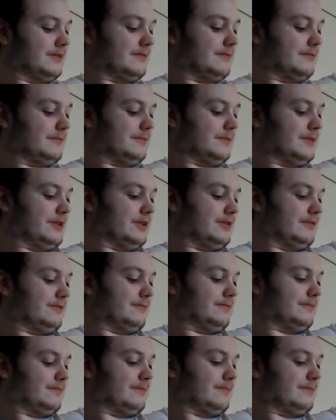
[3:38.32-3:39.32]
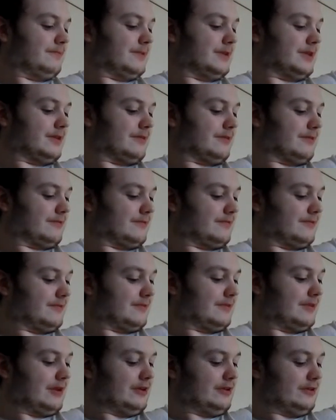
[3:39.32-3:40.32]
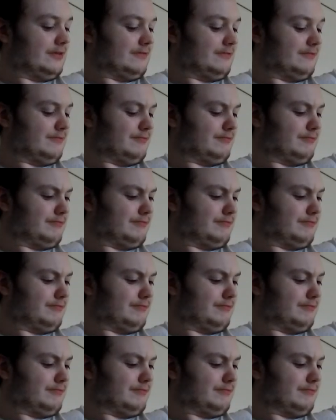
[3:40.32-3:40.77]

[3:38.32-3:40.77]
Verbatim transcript: What? What are you? What? Uh.